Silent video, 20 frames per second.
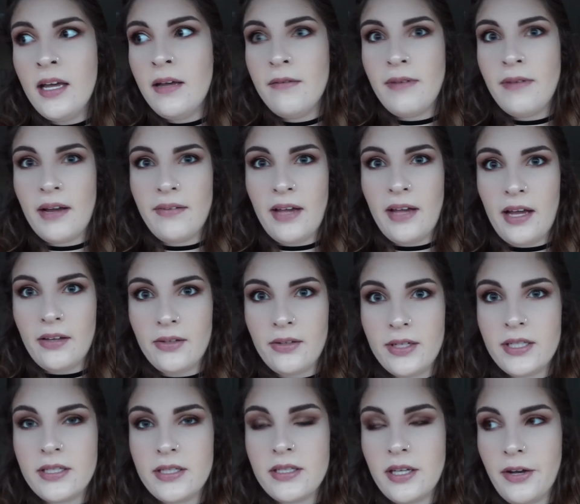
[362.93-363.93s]
five
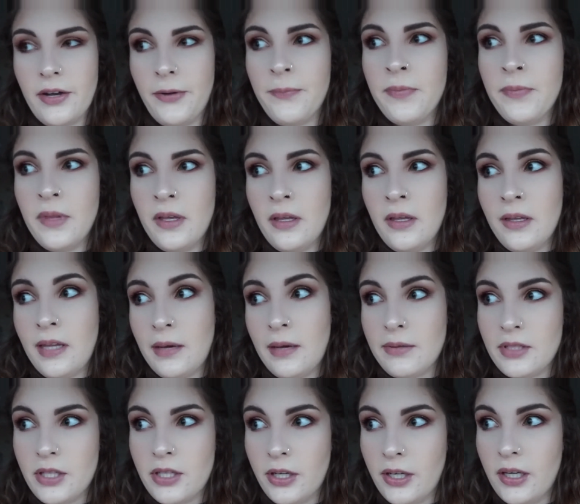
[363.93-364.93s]
calories, so that
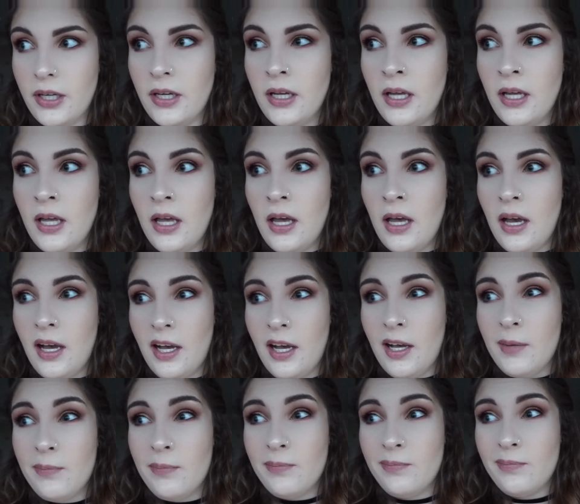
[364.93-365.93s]
was good.
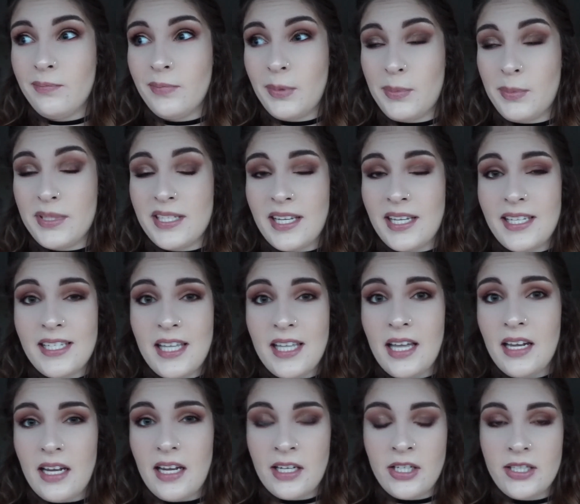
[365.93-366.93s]
Um, but besides
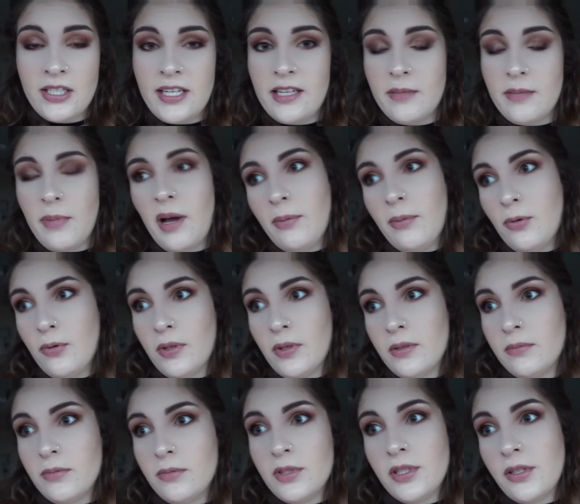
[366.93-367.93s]
that, I just ate the
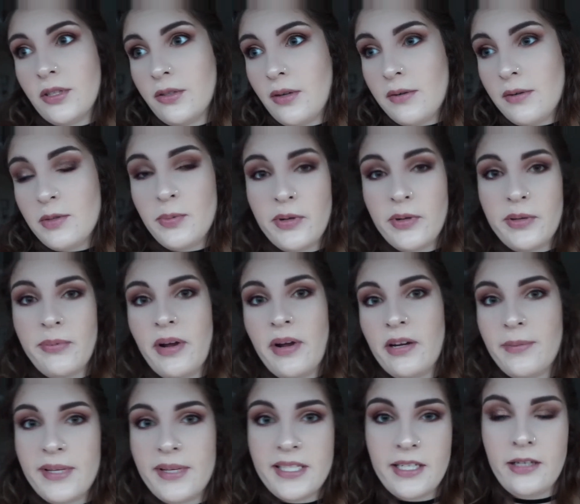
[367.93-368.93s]
popcorn, so I was pretty proud
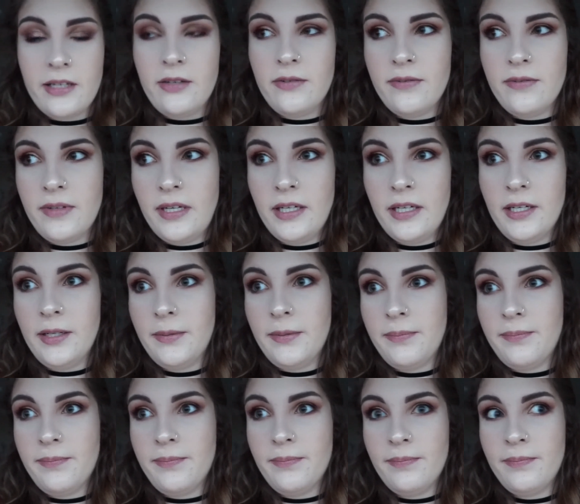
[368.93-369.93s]
of myself.
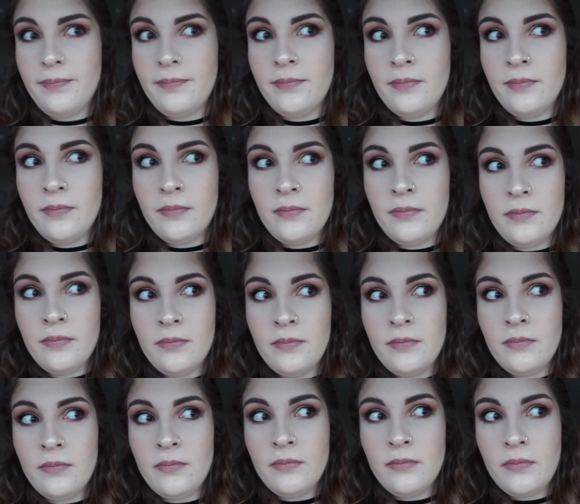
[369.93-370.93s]
Um,
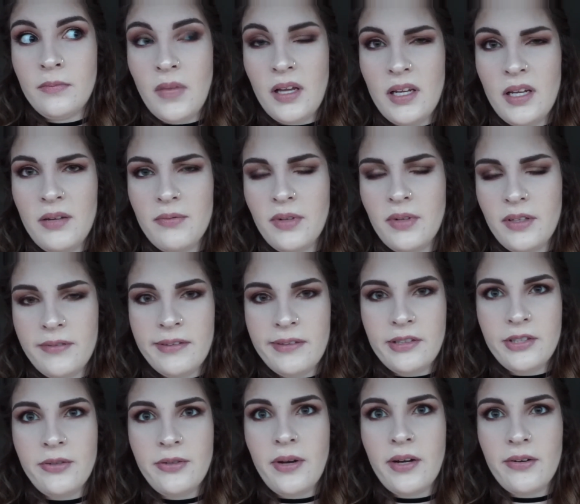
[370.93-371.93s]
I didn't really feel
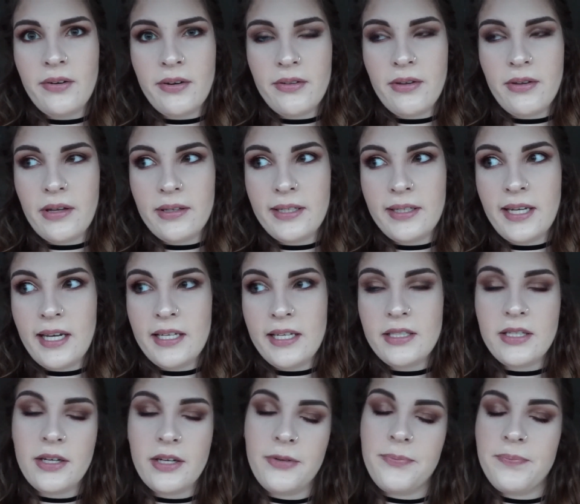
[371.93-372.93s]
too hungry throughout the day,
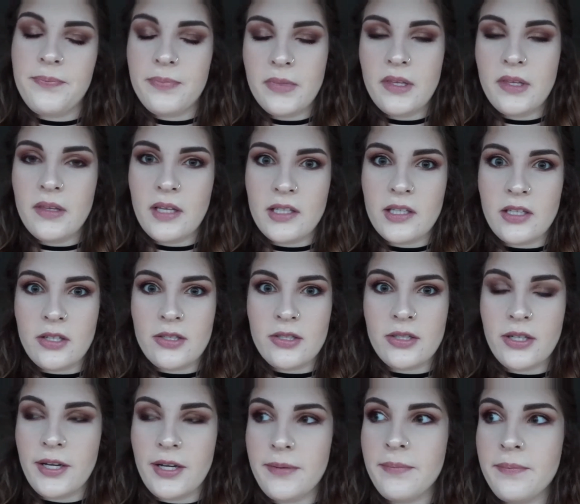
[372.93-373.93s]
so that's also
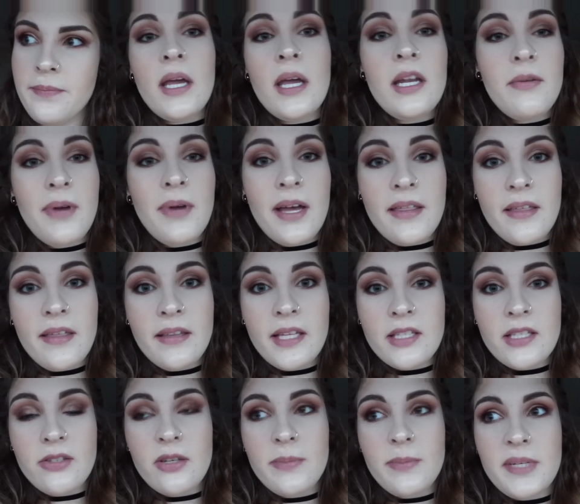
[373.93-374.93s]
good. Anyway, I think
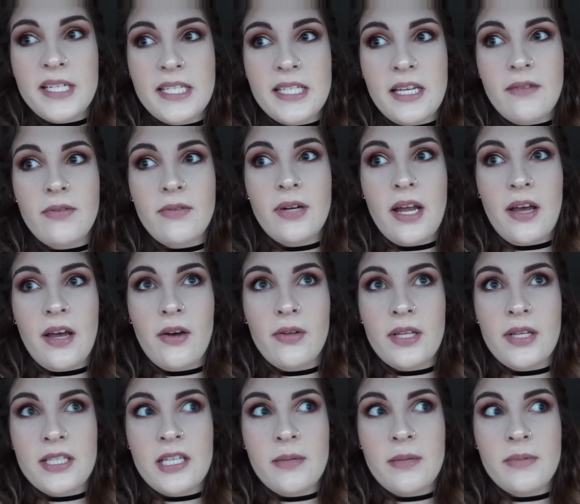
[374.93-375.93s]
that's all I'm going to say for now.
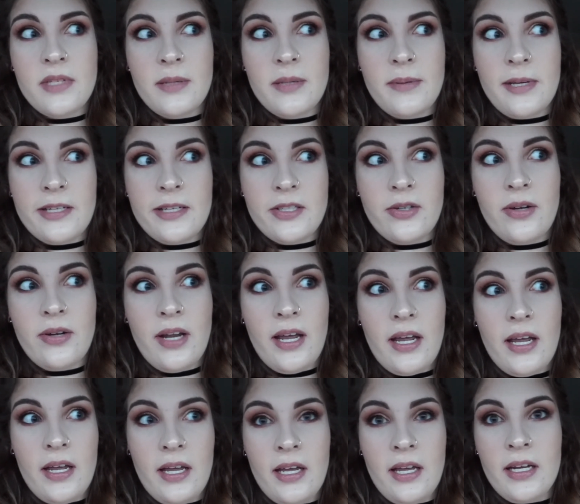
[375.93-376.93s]
That sums up
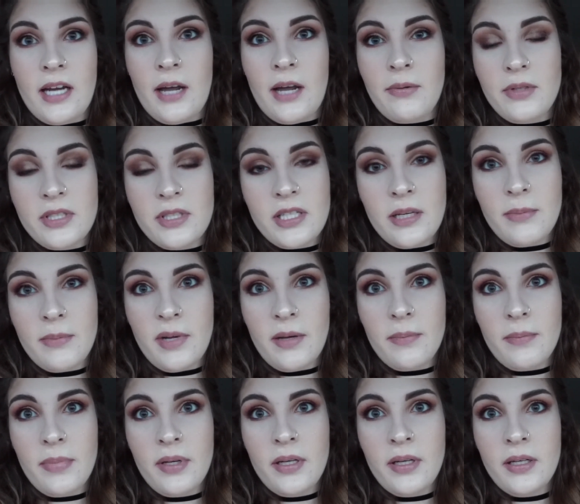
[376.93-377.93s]
yesterday, and I will sum up
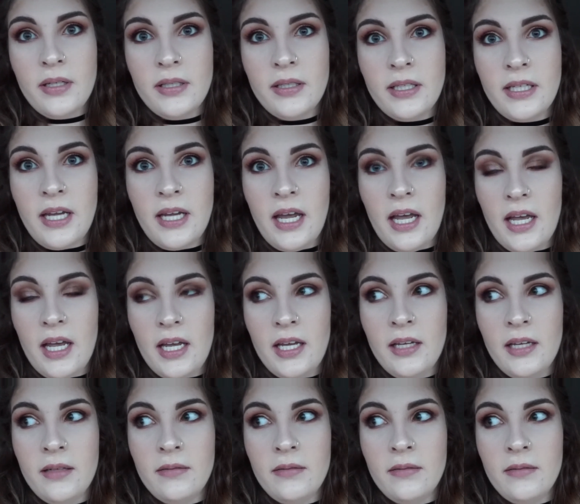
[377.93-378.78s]
today